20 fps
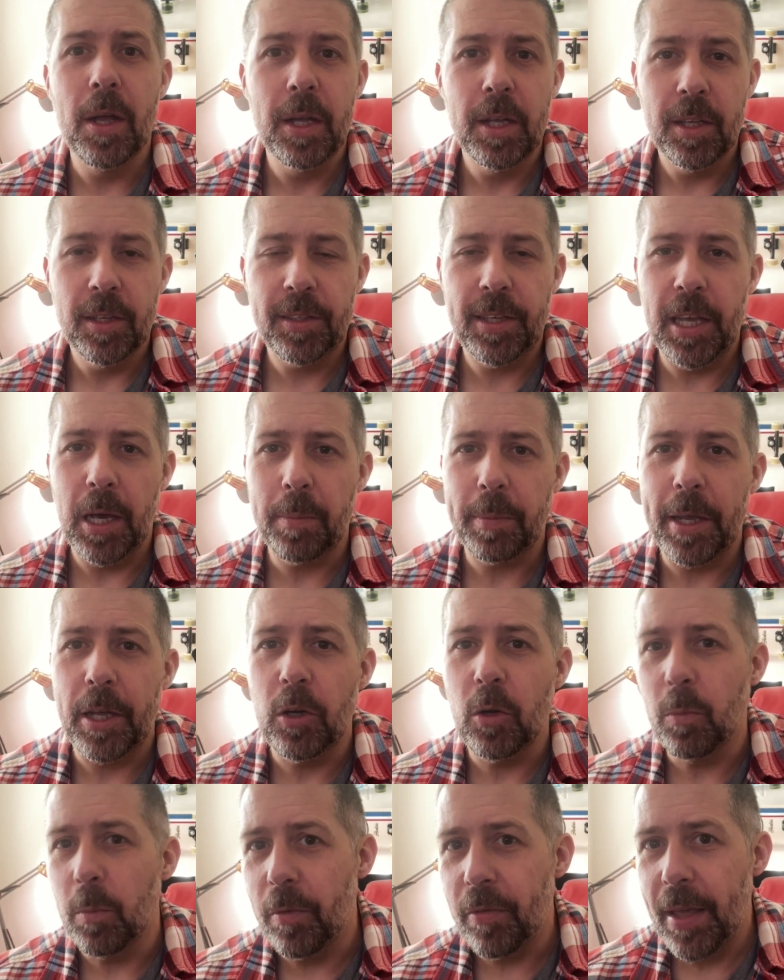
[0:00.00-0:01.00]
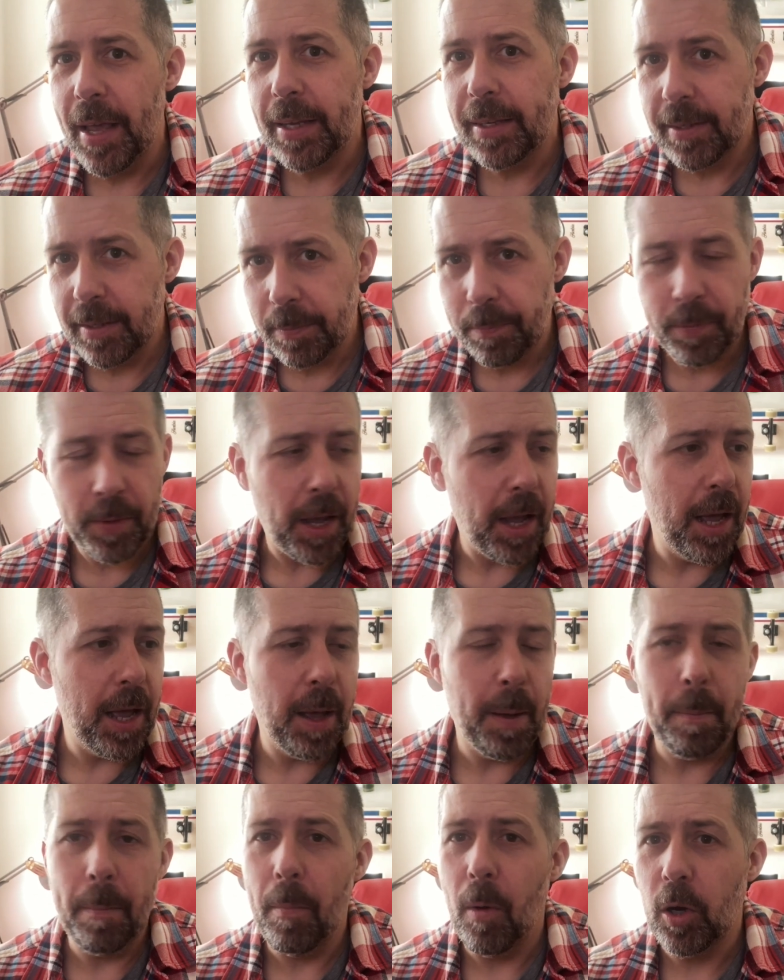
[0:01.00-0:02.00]
see how I'm getting on with this,
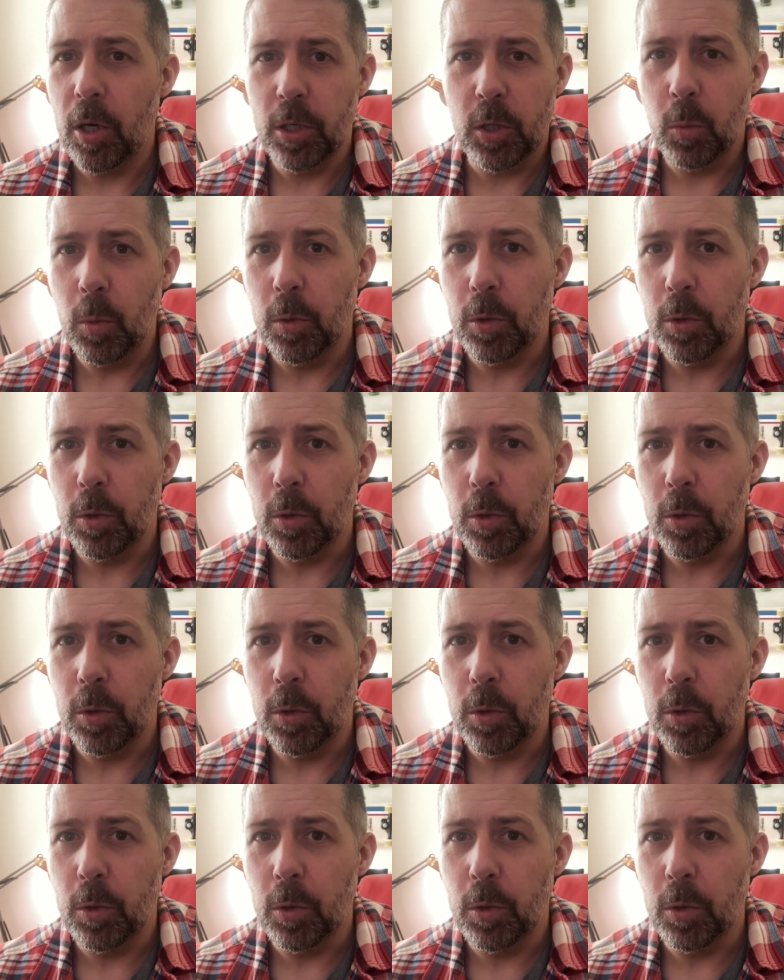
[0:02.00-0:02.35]
because I will